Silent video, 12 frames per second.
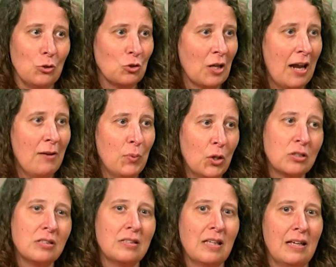those kind of
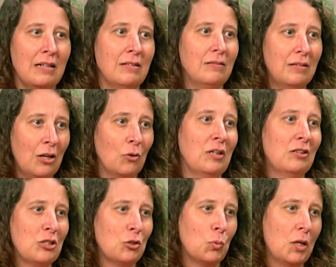books, then, you know, get
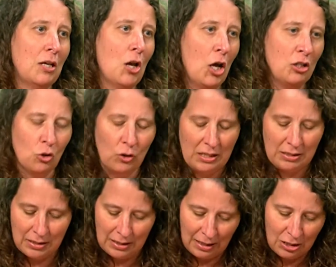this one on your
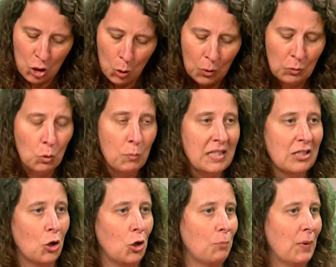list. No One Will Miss
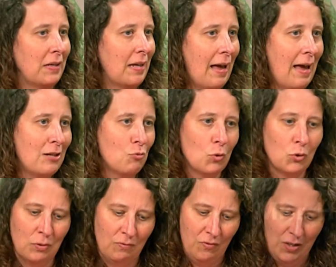Her by Kat
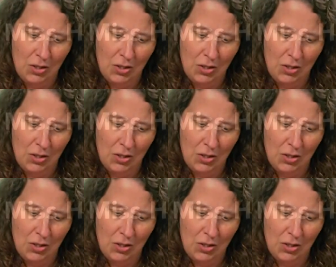Rosenfield.